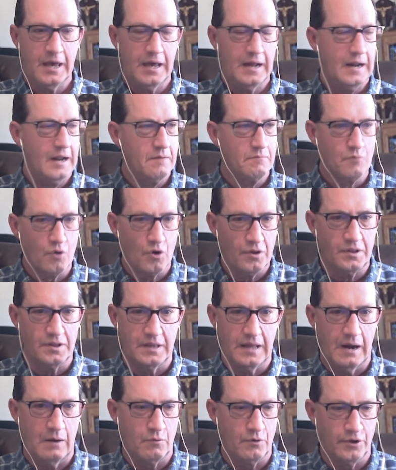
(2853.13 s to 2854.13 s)
You can't have
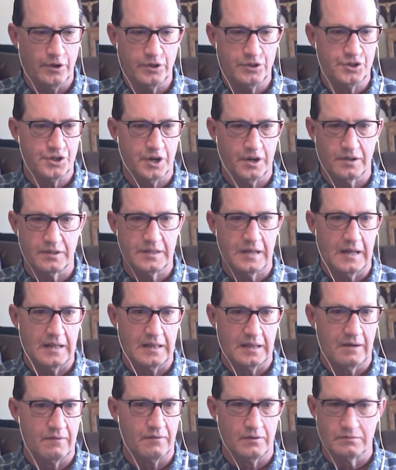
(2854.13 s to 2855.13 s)
more than that where you share
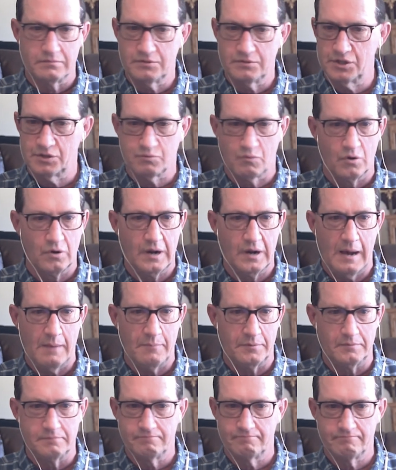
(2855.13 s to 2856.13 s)
at that level. It just
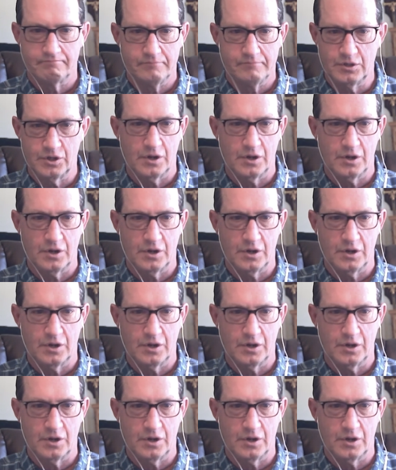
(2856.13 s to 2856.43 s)
won't happen.